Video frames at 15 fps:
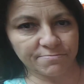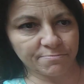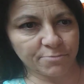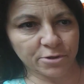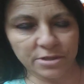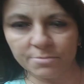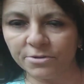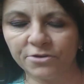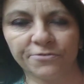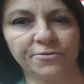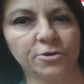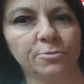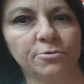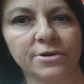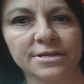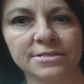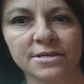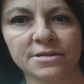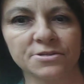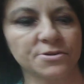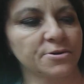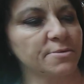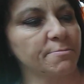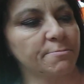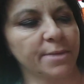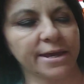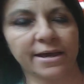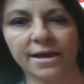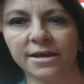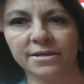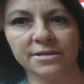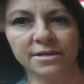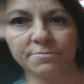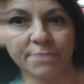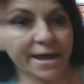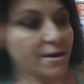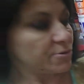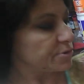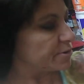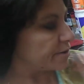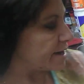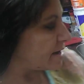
put them in your food processor, make onion powder